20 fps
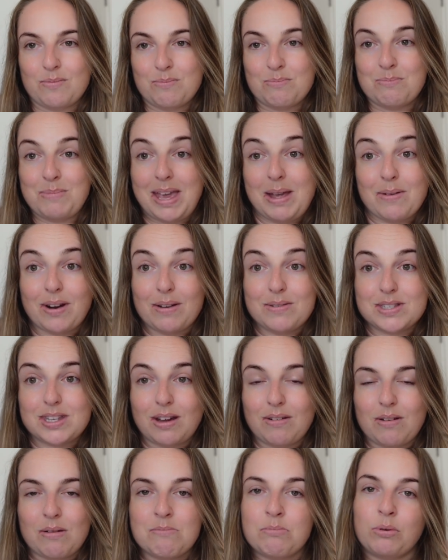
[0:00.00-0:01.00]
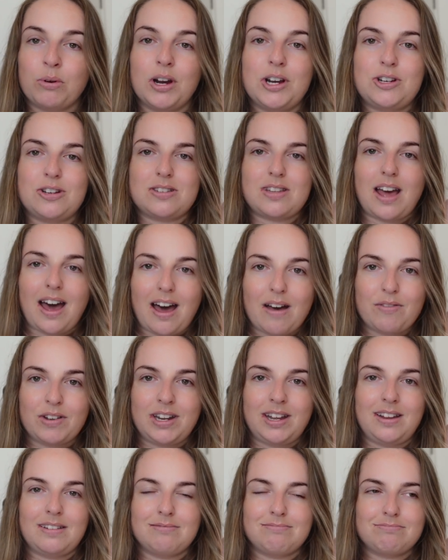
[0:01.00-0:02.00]
me when I was going on board, just
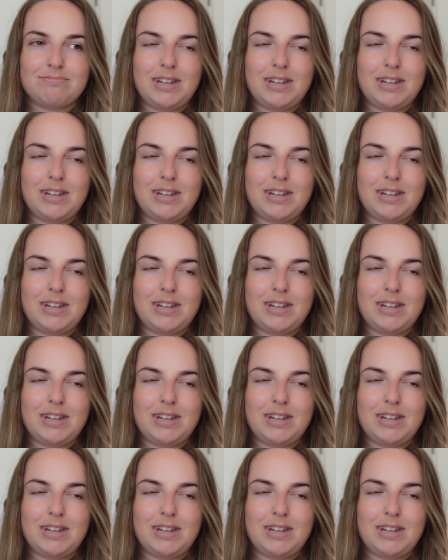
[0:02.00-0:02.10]
having it